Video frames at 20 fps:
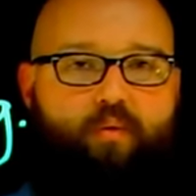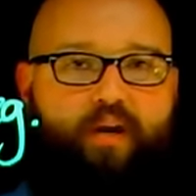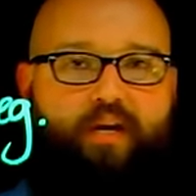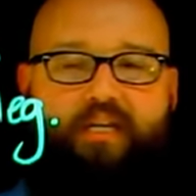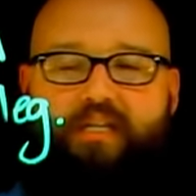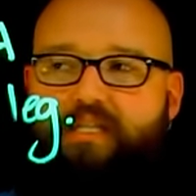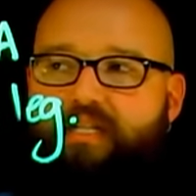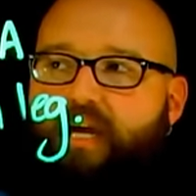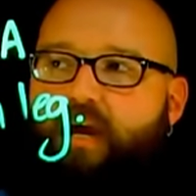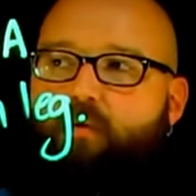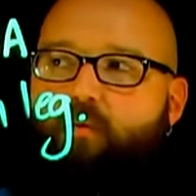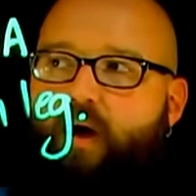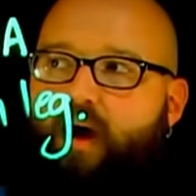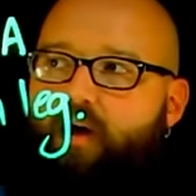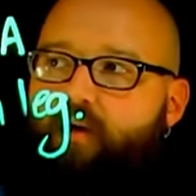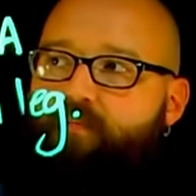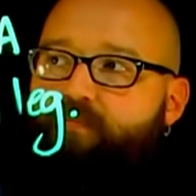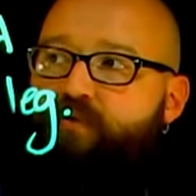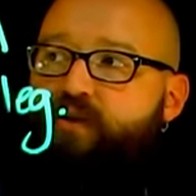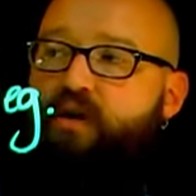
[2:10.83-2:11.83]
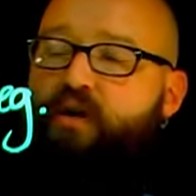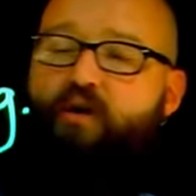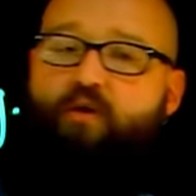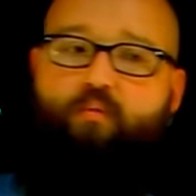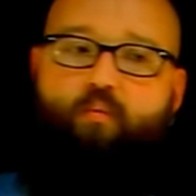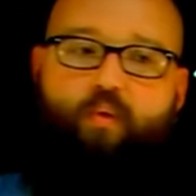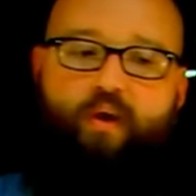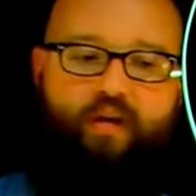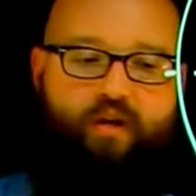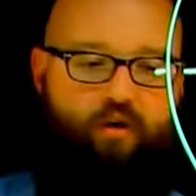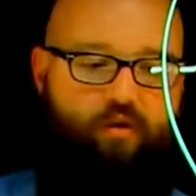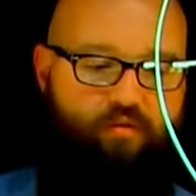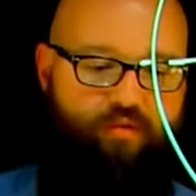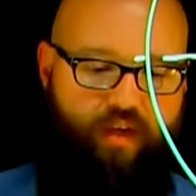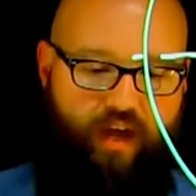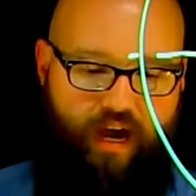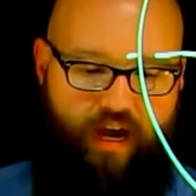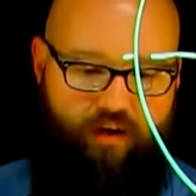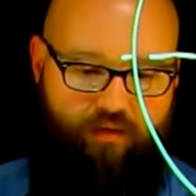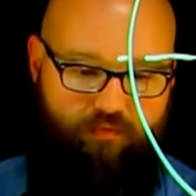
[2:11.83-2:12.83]
We could say, well, we know
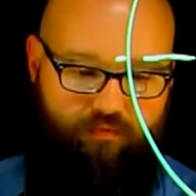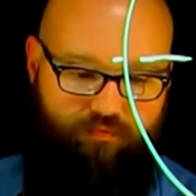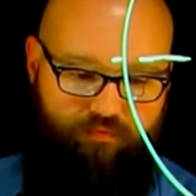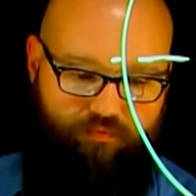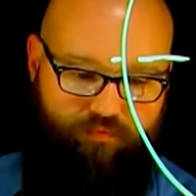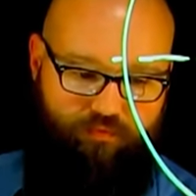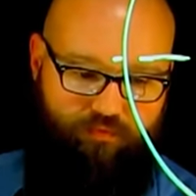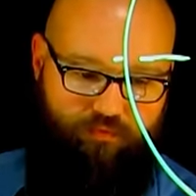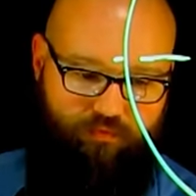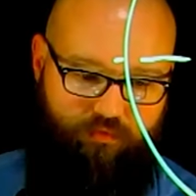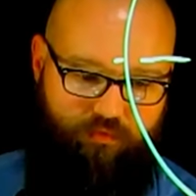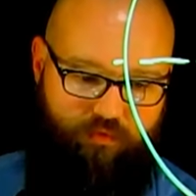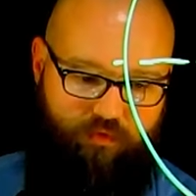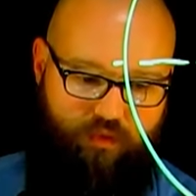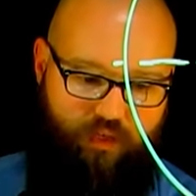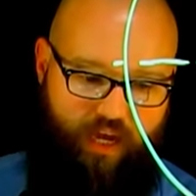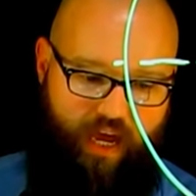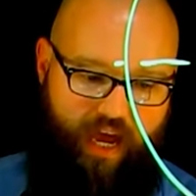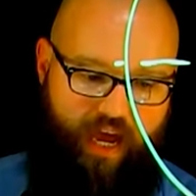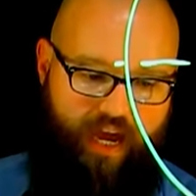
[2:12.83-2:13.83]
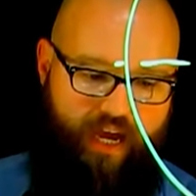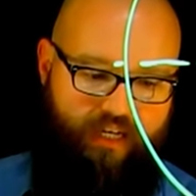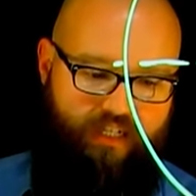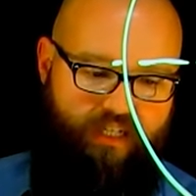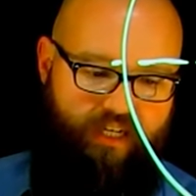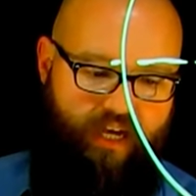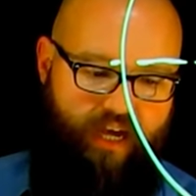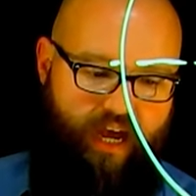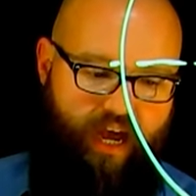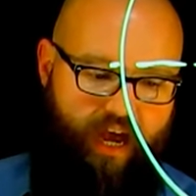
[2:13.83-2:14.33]
that A to